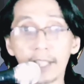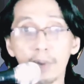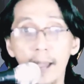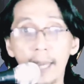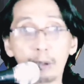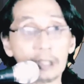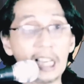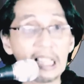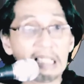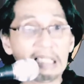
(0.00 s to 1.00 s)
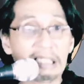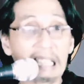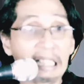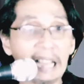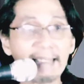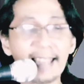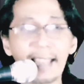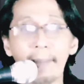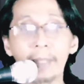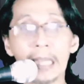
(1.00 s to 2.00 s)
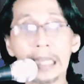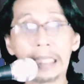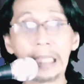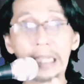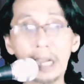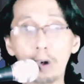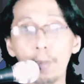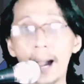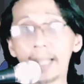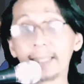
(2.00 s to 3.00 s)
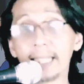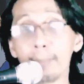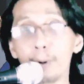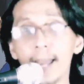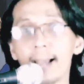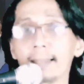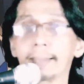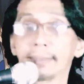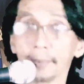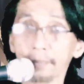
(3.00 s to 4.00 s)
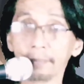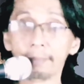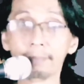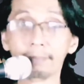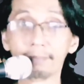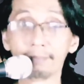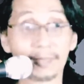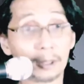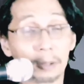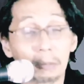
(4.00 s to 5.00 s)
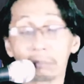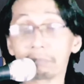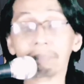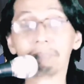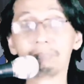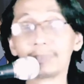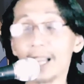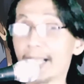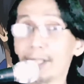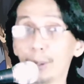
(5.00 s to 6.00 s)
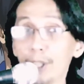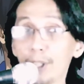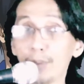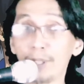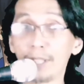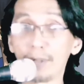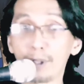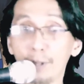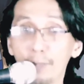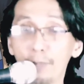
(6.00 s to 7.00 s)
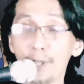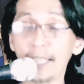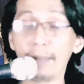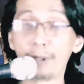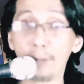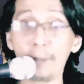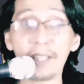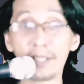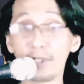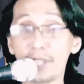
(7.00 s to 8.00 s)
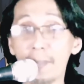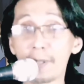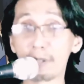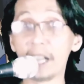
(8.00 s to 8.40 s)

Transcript: a while ago, talagang girian na eh. Girian umaatikabo na. Oh. I got no issues when it came to the pacing of this episode.